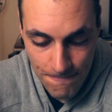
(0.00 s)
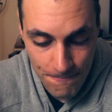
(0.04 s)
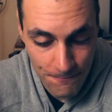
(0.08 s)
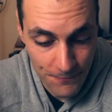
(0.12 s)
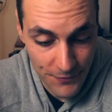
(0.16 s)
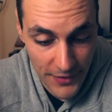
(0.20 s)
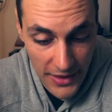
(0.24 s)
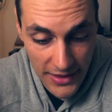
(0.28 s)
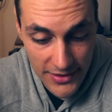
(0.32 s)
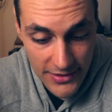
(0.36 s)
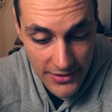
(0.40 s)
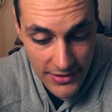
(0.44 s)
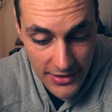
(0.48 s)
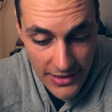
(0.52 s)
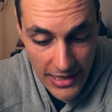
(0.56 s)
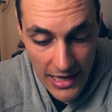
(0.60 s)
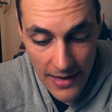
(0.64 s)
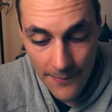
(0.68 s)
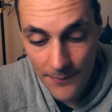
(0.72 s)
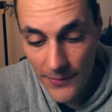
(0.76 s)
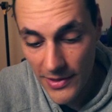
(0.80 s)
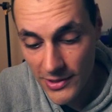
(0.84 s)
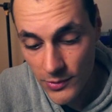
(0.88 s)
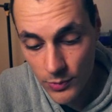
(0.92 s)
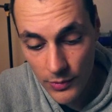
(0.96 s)
That's the
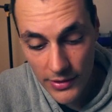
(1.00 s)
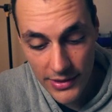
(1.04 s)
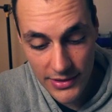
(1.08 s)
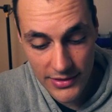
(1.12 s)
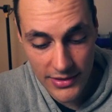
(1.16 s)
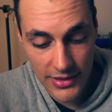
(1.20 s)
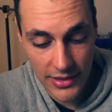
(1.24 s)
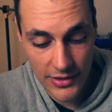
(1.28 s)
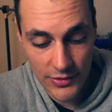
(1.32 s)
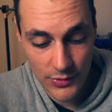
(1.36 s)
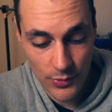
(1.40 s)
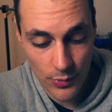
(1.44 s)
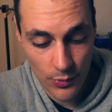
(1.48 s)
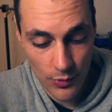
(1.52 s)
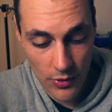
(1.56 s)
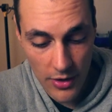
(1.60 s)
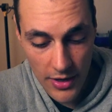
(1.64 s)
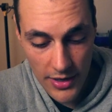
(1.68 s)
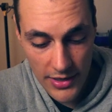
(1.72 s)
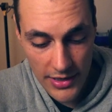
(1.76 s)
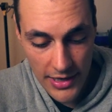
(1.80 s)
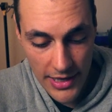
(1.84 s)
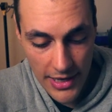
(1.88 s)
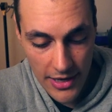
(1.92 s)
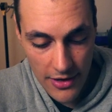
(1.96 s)
app. That's what it does
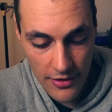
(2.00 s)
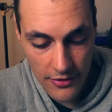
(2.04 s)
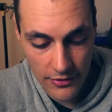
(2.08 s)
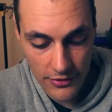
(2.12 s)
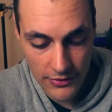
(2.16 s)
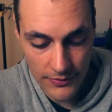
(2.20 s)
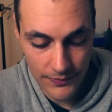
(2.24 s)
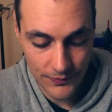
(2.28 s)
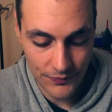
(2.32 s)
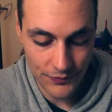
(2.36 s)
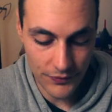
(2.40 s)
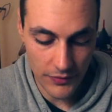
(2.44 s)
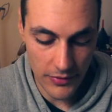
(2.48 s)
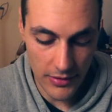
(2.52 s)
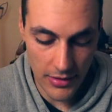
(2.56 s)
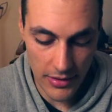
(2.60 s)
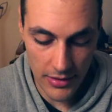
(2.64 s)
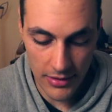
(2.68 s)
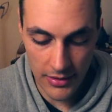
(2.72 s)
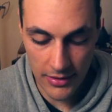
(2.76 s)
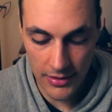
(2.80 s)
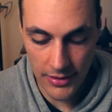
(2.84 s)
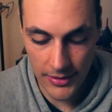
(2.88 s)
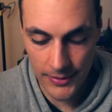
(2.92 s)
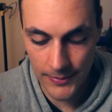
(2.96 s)
right now.
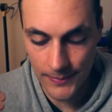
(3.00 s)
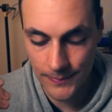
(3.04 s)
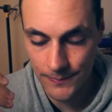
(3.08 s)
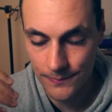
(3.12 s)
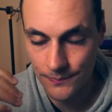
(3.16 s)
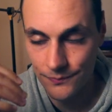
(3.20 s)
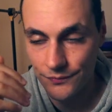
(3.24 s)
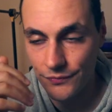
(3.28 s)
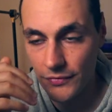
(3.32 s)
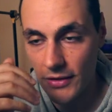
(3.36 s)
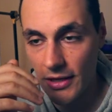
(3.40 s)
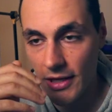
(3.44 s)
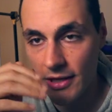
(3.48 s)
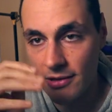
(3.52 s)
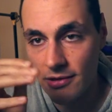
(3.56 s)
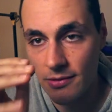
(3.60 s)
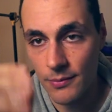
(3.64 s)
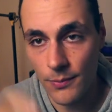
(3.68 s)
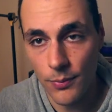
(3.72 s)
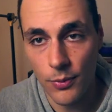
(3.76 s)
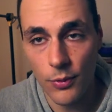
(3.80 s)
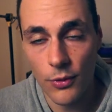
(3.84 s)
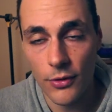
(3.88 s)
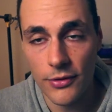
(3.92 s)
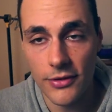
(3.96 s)
It's
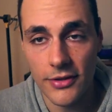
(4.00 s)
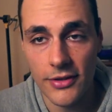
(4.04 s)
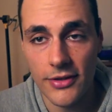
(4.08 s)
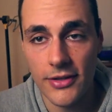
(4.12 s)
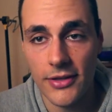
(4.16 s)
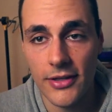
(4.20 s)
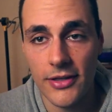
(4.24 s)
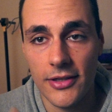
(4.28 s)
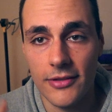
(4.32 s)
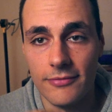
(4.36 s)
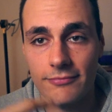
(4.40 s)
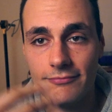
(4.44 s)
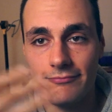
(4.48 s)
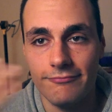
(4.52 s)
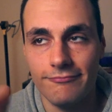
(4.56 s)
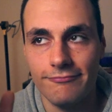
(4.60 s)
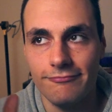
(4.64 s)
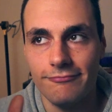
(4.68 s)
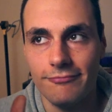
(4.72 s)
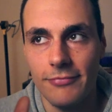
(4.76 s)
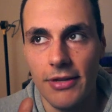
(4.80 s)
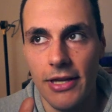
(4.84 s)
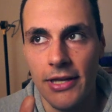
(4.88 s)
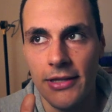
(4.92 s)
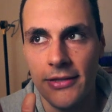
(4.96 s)
important that
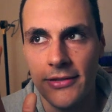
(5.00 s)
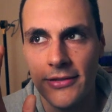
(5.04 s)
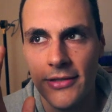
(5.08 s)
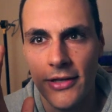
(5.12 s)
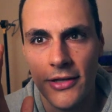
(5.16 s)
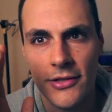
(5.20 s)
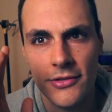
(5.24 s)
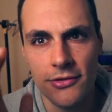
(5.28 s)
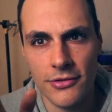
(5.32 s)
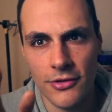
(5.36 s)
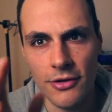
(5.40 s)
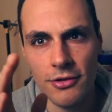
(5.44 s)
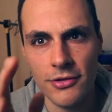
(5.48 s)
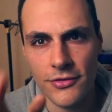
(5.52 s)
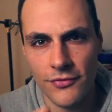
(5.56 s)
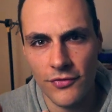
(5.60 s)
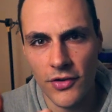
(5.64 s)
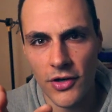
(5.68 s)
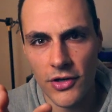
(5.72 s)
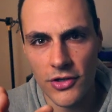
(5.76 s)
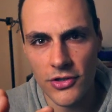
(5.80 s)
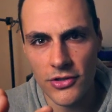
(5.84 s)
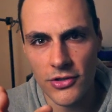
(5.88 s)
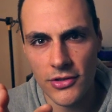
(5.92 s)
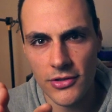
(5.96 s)
it does those
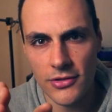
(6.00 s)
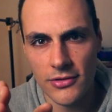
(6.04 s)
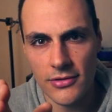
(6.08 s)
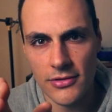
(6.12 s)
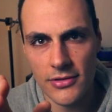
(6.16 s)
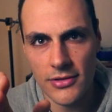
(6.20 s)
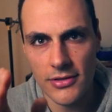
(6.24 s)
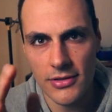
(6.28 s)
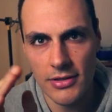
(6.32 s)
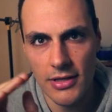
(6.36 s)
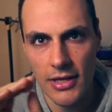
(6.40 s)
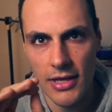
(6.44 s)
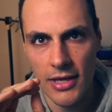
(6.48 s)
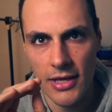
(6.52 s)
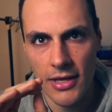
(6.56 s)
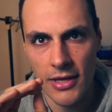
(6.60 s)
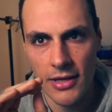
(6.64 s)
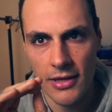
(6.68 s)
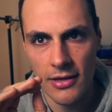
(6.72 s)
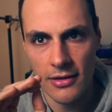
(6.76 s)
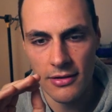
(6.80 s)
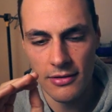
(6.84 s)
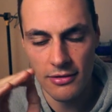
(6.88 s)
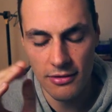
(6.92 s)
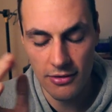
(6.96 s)
functions,
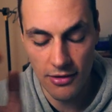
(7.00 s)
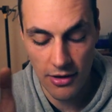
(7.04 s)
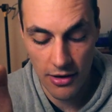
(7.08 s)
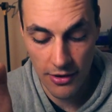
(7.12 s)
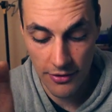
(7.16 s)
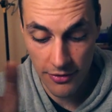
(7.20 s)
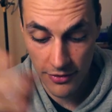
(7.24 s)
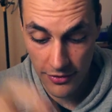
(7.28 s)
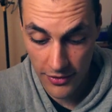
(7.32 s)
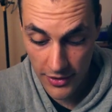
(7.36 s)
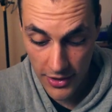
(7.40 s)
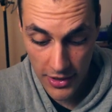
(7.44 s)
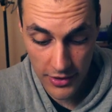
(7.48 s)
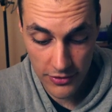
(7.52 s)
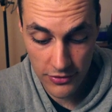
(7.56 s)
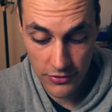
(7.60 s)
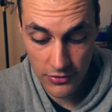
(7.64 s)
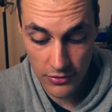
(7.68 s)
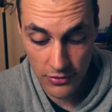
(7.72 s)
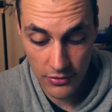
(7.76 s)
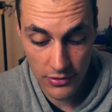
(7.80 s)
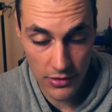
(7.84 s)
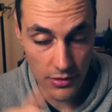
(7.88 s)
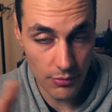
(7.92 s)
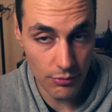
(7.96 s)
and I think it's
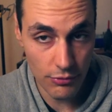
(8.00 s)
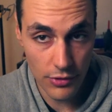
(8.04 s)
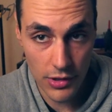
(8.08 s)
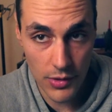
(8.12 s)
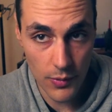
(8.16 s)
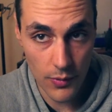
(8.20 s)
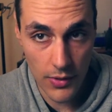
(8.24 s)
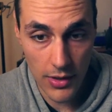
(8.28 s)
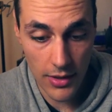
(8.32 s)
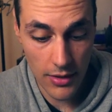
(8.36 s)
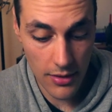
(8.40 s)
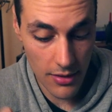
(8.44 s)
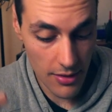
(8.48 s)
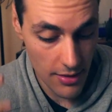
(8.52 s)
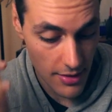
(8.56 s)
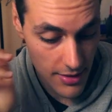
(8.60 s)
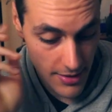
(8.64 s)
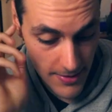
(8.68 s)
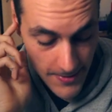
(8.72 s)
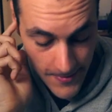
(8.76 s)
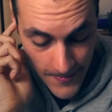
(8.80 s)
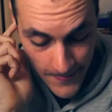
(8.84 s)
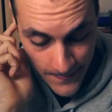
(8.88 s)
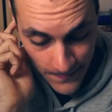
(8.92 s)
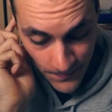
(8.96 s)
doing them really well.
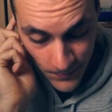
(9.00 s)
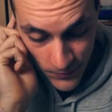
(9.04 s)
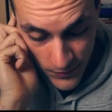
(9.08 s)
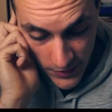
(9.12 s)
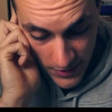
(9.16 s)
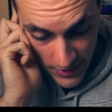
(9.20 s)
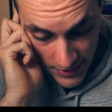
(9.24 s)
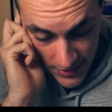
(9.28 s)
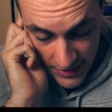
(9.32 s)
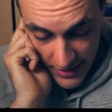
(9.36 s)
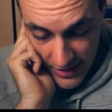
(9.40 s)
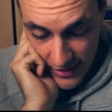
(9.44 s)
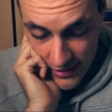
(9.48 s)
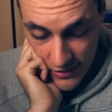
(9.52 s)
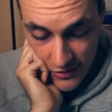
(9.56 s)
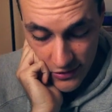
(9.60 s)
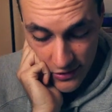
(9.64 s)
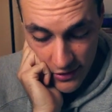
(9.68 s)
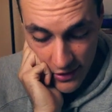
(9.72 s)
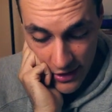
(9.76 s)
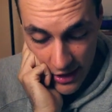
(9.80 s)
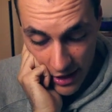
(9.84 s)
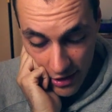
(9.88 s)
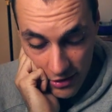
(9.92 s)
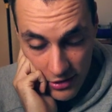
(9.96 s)
And
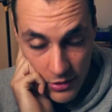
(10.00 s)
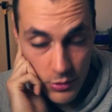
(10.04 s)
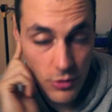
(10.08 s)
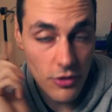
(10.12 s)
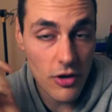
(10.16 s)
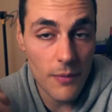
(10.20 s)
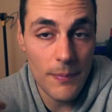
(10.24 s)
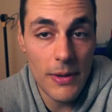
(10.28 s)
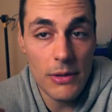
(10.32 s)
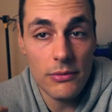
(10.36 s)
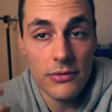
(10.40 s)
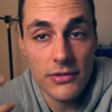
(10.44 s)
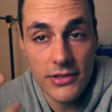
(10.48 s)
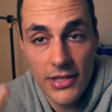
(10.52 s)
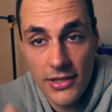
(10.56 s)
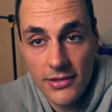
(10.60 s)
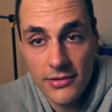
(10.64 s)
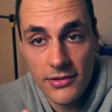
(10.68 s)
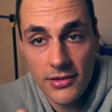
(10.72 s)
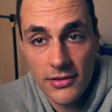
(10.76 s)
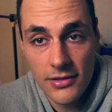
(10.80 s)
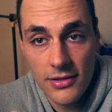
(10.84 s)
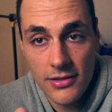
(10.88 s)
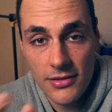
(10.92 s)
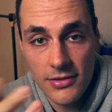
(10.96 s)
so currently we've got people
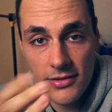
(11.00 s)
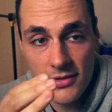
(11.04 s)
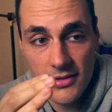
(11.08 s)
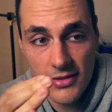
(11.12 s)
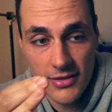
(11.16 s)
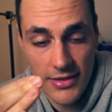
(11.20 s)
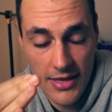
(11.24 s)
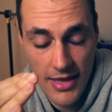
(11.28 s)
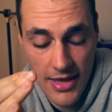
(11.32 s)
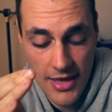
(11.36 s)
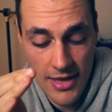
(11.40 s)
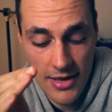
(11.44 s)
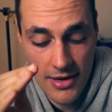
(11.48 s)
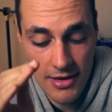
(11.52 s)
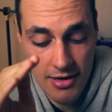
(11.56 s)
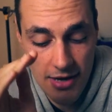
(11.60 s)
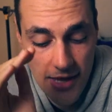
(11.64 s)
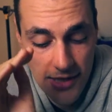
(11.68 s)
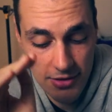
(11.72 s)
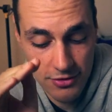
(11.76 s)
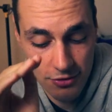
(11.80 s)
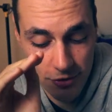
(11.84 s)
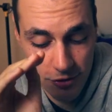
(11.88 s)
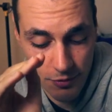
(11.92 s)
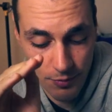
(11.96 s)
testing this, and
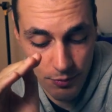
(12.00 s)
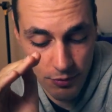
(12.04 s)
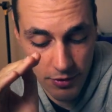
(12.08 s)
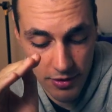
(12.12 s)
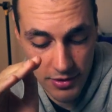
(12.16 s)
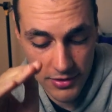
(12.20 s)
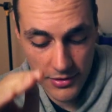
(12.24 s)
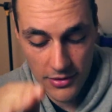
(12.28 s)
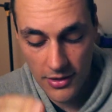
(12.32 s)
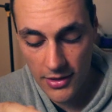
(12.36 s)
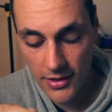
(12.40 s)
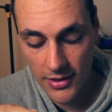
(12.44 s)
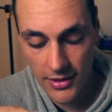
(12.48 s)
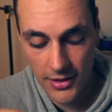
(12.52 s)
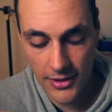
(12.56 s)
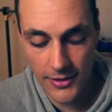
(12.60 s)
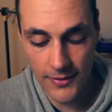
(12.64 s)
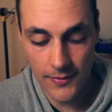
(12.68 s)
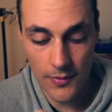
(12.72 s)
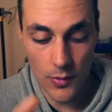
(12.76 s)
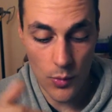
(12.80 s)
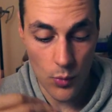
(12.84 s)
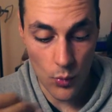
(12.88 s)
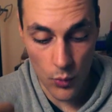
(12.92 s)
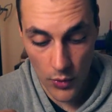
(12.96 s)
that's super
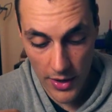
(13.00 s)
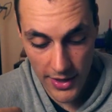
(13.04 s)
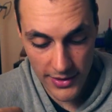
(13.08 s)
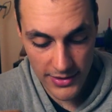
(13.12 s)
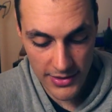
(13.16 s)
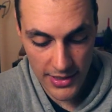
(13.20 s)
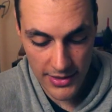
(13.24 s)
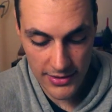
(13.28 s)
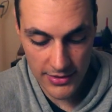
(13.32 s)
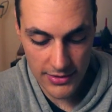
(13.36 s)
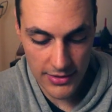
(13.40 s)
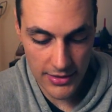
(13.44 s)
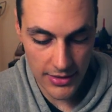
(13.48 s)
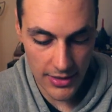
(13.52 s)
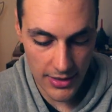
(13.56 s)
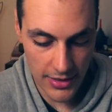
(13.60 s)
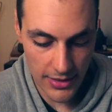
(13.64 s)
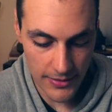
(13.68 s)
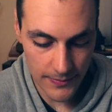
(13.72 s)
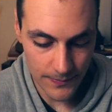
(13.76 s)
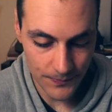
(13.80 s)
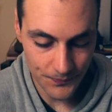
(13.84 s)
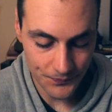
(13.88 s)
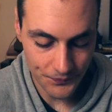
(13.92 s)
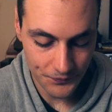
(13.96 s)
exciting. We're testing
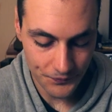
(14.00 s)
it.